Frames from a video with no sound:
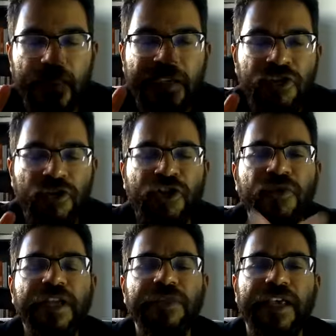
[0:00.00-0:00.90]
So
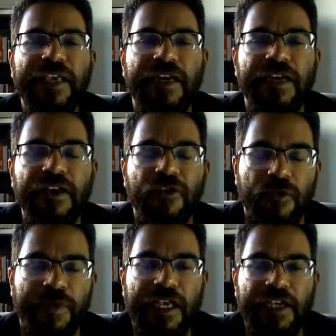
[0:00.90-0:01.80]
during the year, there will
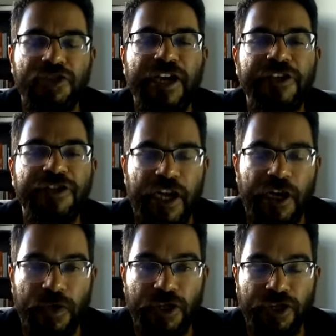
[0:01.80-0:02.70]
be a change in
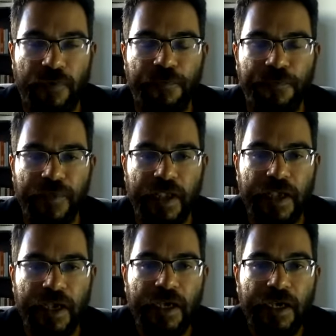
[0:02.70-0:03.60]
ownership.
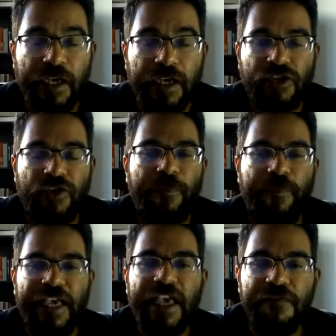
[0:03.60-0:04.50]
So the
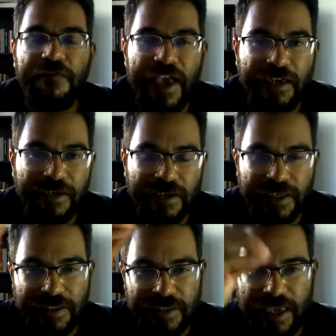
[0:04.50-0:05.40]
big event
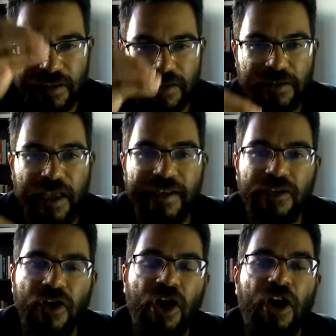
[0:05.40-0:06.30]
is that
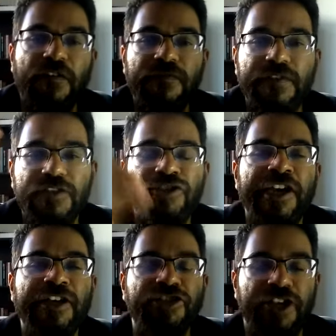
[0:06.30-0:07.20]
date of
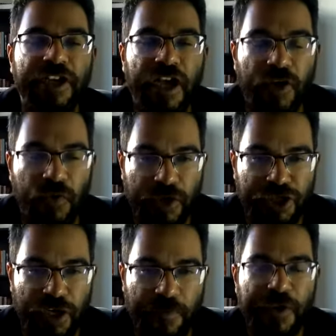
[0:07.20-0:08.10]
change in
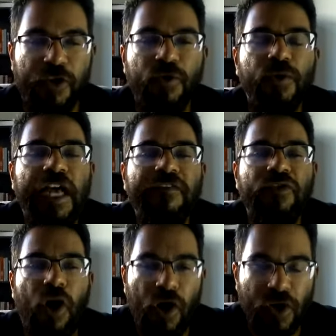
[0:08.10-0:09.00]
ownership. You will have
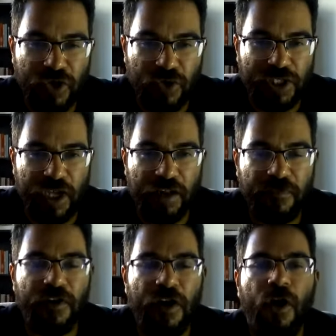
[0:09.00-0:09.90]
to ask
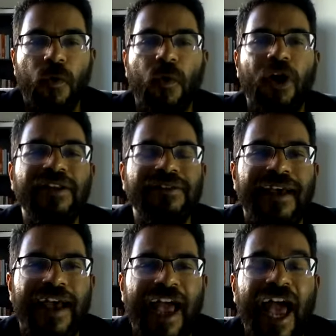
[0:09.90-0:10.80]
yourself, what
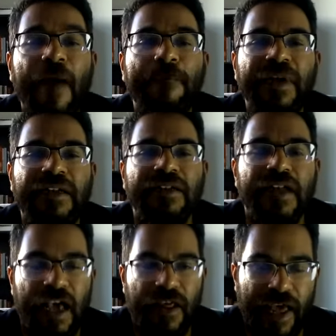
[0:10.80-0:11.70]
happened
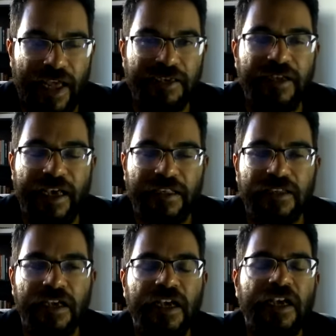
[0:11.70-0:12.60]
at that date?
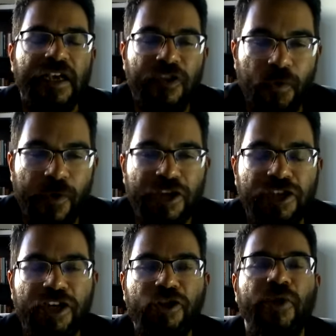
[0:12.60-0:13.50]
The question
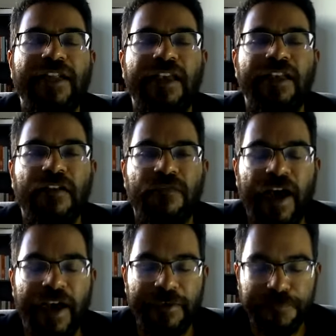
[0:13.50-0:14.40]
you need to
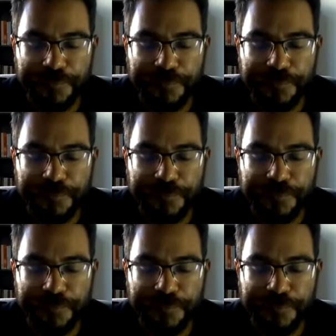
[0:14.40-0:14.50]
identify